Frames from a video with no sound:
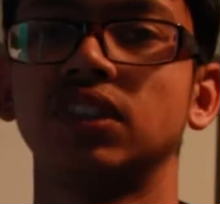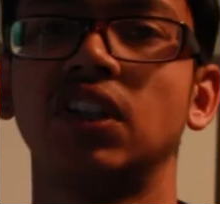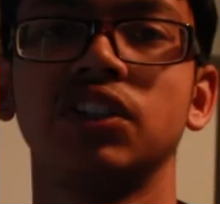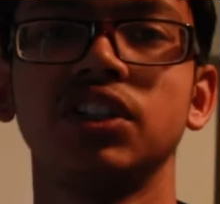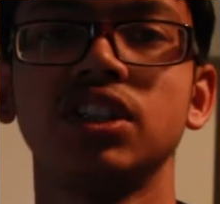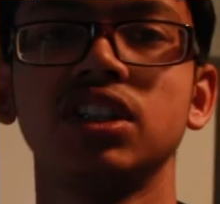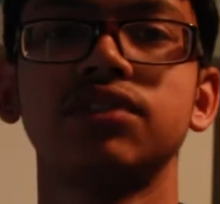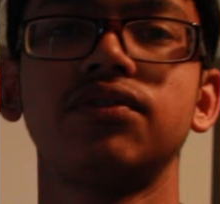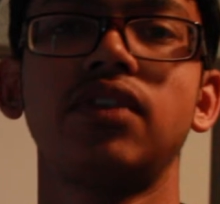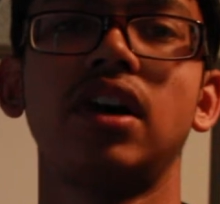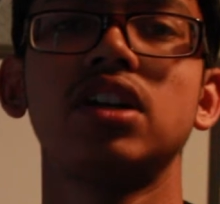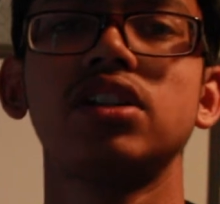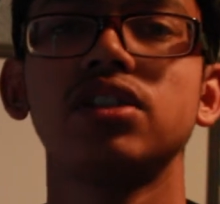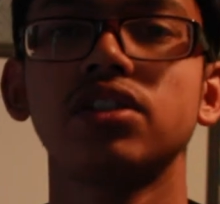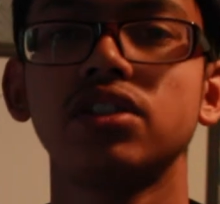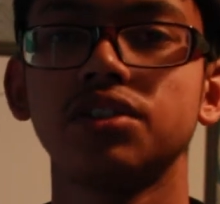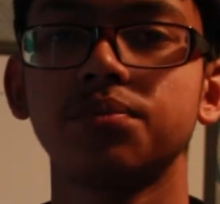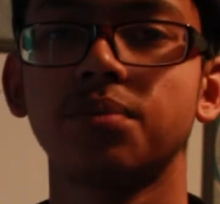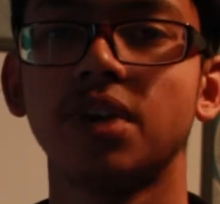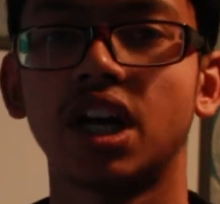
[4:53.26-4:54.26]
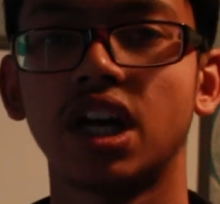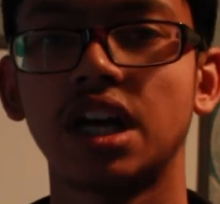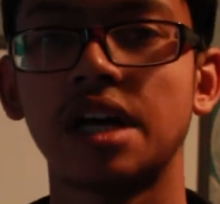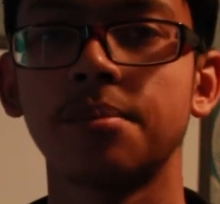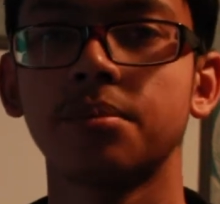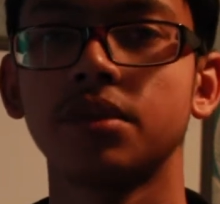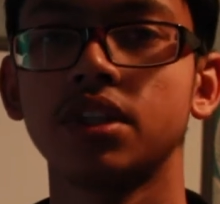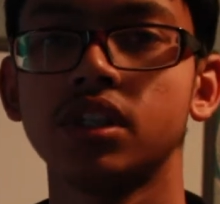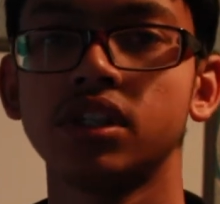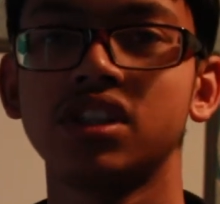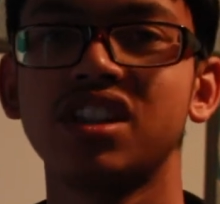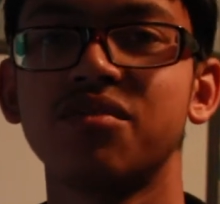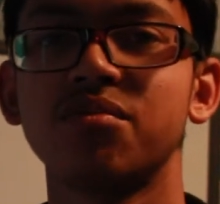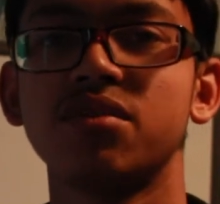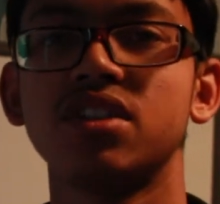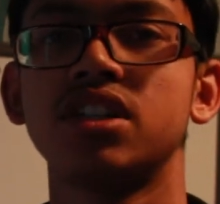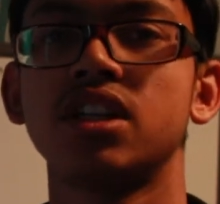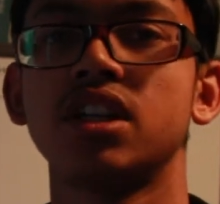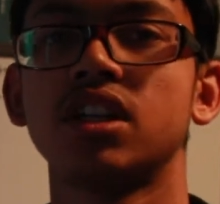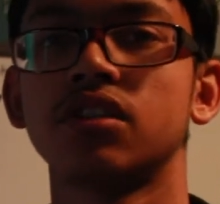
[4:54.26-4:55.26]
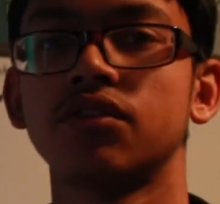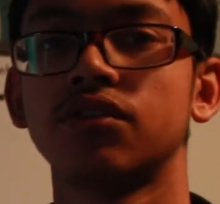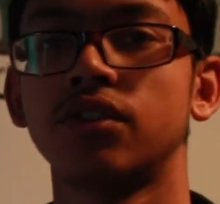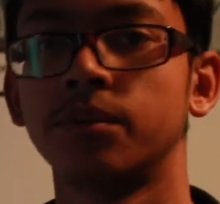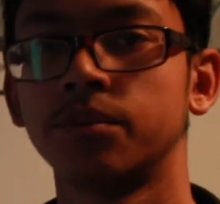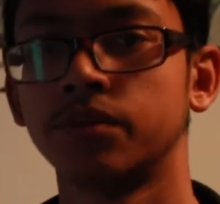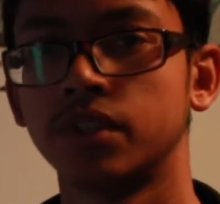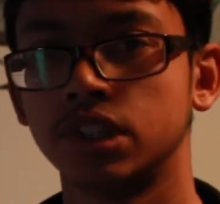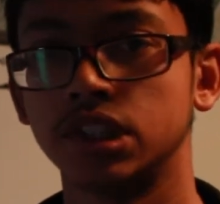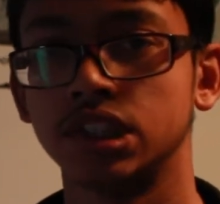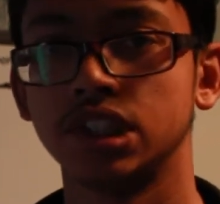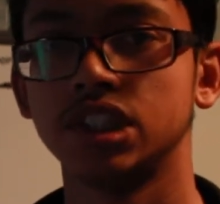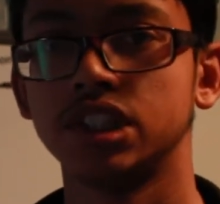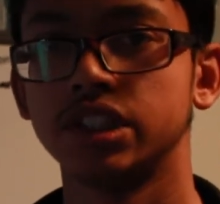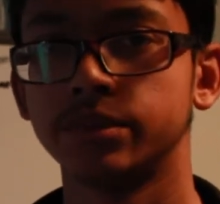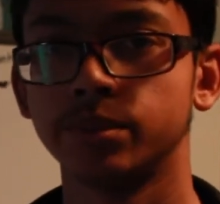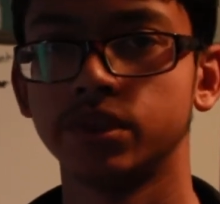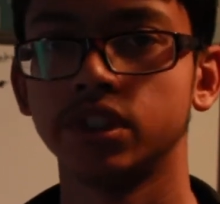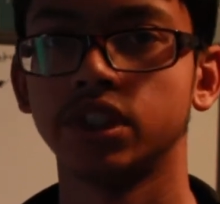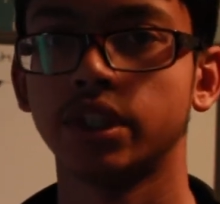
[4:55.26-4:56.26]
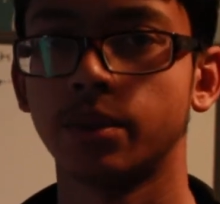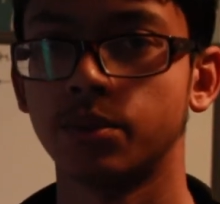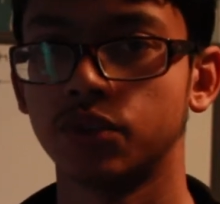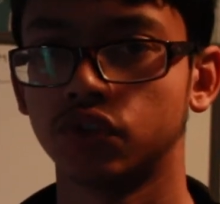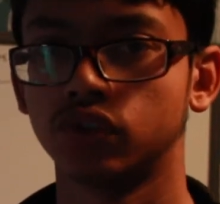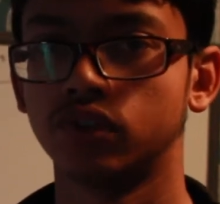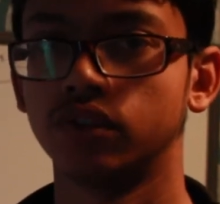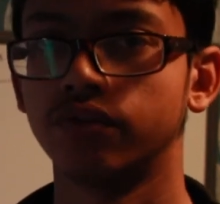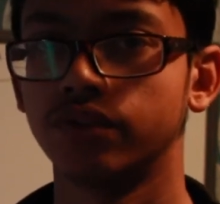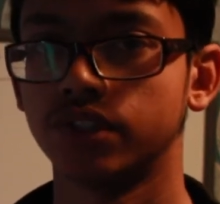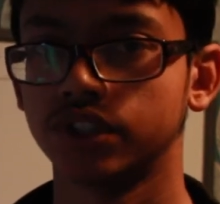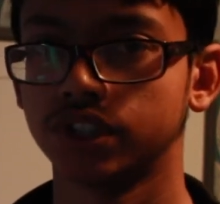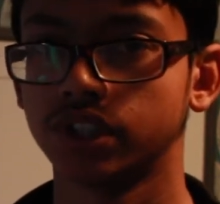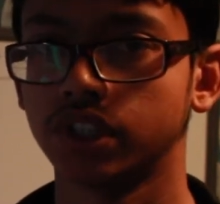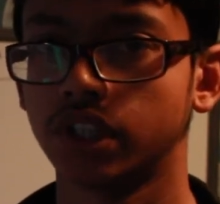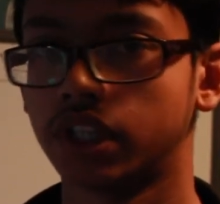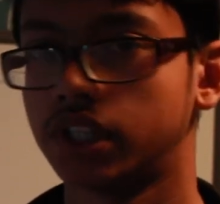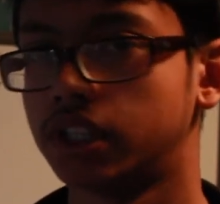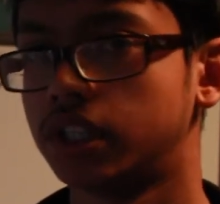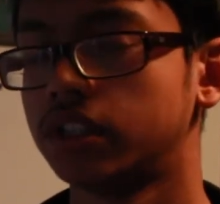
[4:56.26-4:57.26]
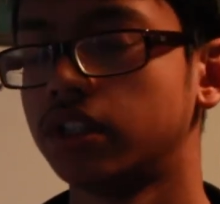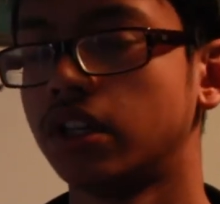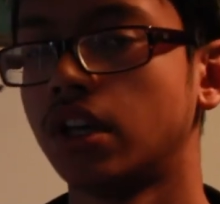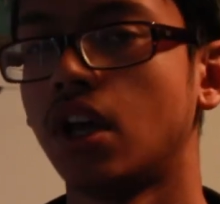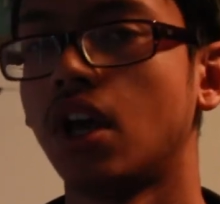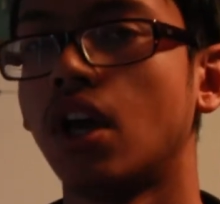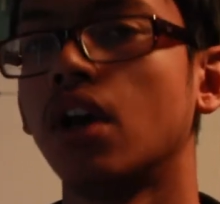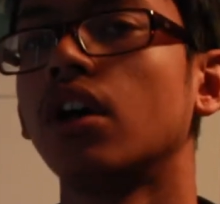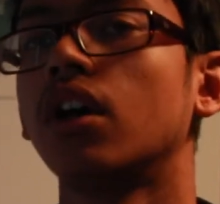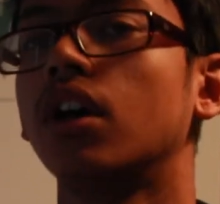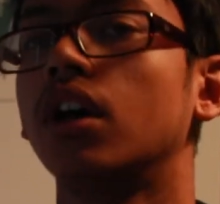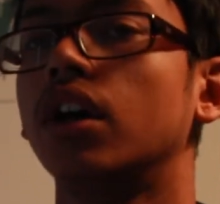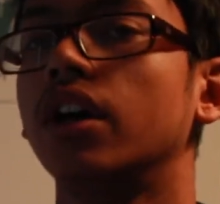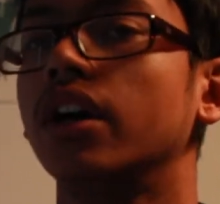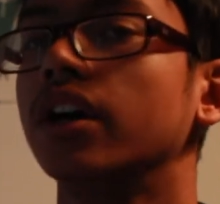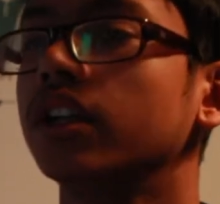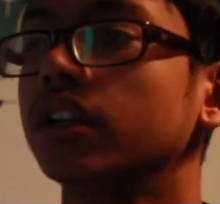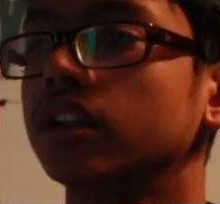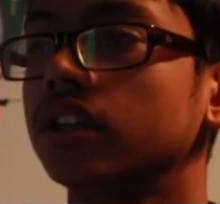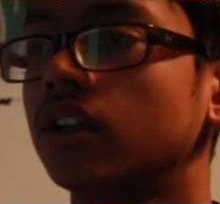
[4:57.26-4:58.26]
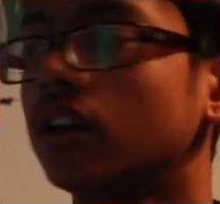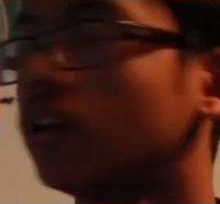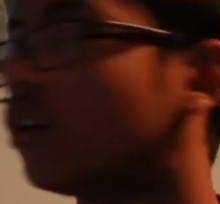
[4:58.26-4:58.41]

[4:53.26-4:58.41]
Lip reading: Now, these values behind me, they've been taken from the CGP chemistry revision guide, and